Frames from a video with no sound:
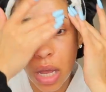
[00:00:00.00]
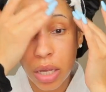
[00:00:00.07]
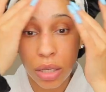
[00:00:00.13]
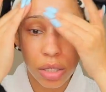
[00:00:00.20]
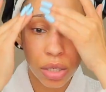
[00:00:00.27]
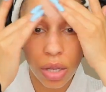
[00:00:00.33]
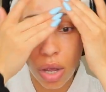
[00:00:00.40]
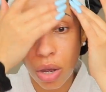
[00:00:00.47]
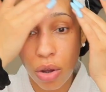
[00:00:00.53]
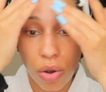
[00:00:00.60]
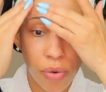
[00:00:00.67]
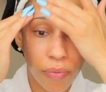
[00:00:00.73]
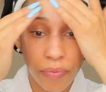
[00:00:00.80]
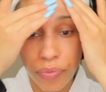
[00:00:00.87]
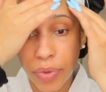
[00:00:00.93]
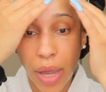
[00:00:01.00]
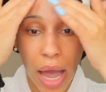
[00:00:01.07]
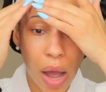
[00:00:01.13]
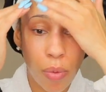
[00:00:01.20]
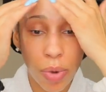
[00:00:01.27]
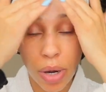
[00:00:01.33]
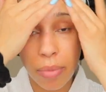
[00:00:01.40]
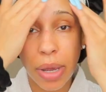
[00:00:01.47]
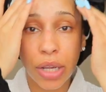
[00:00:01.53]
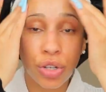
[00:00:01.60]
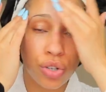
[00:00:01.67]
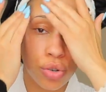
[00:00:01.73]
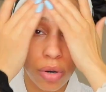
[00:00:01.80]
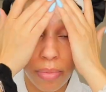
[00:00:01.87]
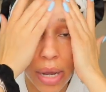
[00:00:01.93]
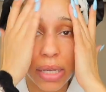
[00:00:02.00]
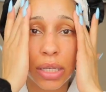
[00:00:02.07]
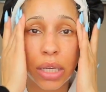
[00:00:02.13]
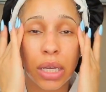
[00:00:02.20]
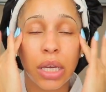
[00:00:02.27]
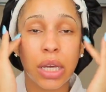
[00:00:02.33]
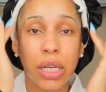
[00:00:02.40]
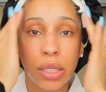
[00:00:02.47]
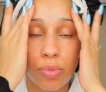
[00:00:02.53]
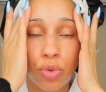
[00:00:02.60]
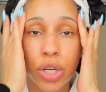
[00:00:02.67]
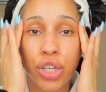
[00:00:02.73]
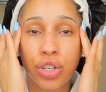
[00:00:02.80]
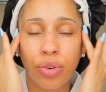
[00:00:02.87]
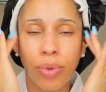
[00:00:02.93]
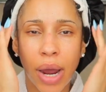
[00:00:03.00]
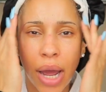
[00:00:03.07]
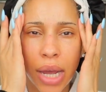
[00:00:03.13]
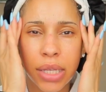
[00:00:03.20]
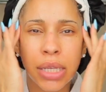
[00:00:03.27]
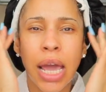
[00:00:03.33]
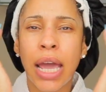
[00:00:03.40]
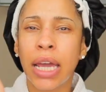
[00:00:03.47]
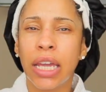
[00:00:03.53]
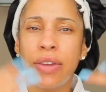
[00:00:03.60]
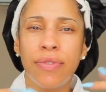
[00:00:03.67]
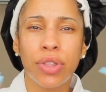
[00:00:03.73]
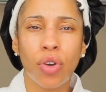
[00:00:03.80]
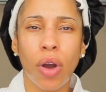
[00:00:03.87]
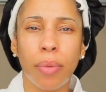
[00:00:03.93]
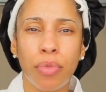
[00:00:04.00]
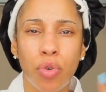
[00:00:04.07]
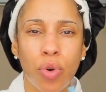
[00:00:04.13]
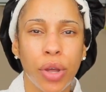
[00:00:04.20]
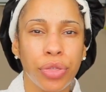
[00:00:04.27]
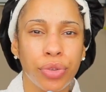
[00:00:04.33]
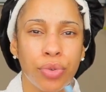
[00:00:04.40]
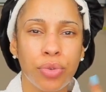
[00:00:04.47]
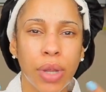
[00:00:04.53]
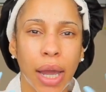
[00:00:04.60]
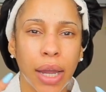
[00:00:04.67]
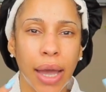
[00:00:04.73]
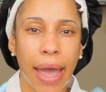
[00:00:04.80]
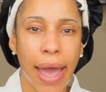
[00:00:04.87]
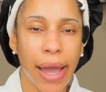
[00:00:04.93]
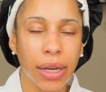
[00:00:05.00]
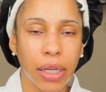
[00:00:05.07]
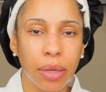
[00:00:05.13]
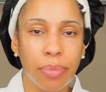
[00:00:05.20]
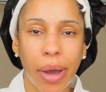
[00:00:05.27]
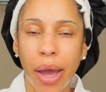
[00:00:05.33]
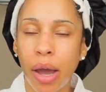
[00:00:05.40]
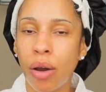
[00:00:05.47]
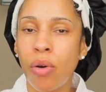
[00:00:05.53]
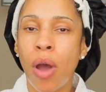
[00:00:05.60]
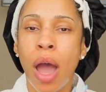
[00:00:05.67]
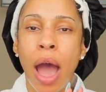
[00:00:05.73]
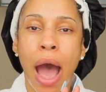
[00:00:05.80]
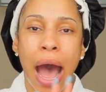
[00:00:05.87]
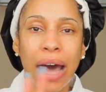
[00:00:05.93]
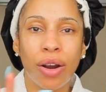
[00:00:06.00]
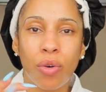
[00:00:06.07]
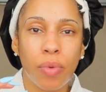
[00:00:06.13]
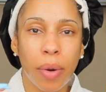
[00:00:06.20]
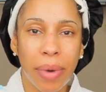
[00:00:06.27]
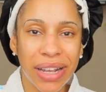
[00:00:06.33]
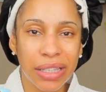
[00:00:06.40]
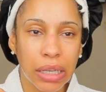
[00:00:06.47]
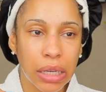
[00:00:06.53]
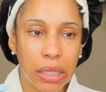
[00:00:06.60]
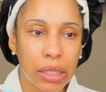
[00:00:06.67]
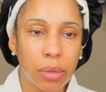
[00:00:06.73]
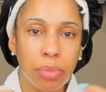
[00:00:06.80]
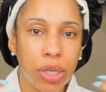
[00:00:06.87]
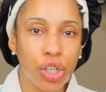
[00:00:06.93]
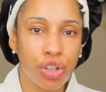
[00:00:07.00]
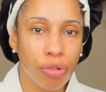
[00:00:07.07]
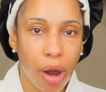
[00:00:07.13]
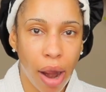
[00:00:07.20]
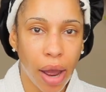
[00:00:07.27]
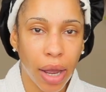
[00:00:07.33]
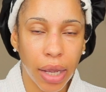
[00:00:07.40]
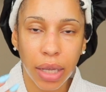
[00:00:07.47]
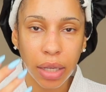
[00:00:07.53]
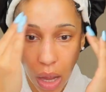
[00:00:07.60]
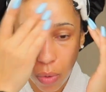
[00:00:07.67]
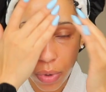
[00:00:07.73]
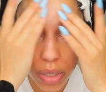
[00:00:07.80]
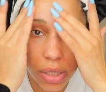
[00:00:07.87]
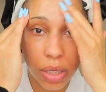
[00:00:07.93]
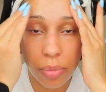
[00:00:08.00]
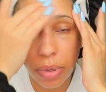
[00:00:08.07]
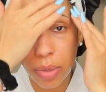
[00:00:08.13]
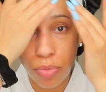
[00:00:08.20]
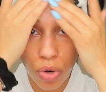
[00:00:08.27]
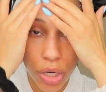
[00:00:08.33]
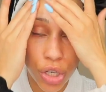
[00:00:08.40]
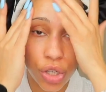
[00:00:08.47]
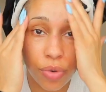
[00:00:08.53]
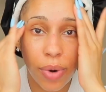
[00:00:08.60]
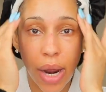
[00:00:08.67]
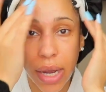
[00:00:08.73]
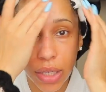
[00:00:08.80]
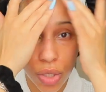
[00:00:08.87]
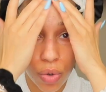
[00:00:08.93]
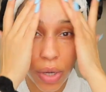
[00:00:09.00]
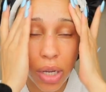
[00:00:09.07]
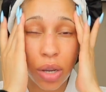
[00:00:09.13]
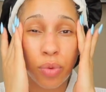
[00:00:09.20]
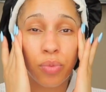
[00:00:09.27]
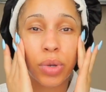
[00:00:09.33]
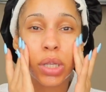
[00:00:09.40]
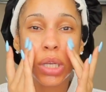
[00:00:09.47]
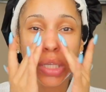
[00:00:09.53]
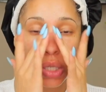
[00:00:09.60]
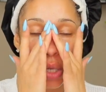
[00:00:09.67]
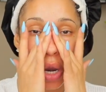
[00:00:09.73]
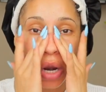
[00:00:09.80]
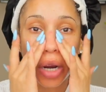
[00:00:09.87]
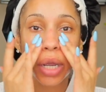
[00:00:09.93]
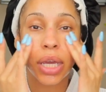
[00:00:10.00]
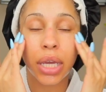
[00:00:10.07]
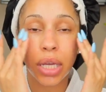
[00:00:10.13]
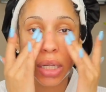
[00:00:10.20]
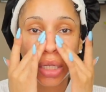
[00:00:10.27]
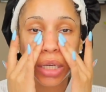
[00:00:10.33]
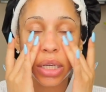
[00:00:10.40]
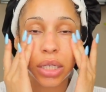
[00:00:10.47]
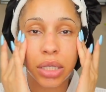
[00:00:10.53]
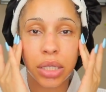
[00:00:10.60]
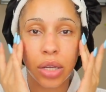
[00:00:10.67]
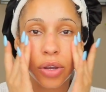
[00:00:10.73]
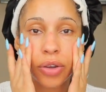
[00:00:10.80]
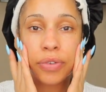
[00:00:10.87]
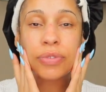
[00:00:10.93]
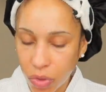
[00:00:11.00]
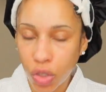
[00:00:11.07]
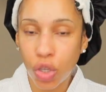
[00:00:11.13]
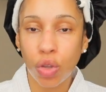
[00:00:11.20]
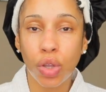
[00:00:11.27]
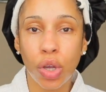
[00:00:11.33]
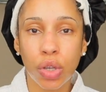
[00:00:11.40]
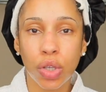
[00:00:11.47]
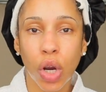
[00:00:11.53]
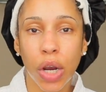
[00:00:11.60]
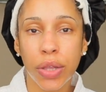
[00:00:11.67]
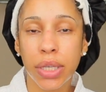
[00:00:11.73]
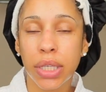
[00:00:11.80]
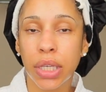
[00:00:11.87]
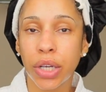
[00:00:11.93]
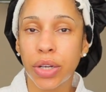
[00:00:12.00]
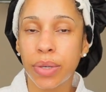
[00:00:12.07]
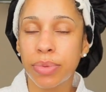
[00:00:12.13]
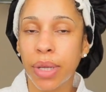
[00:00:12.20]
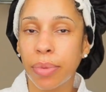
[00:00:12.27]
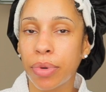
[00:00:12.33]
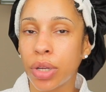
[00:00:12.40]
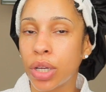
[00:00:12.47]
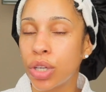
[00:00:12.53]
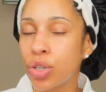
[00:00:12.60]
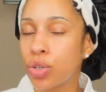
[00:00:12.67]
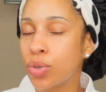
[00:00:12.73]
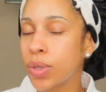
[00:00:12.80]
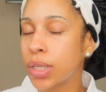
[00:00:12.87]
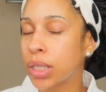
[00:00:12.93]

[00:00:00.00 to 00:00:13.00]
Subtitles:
So I want to make sure my skin is moisturized. Even though I'm going through like an acne bout, I don't want my skin to be dry. I want it to be moisturized so it can really start healing itself. So those are all the serums I'm going to use.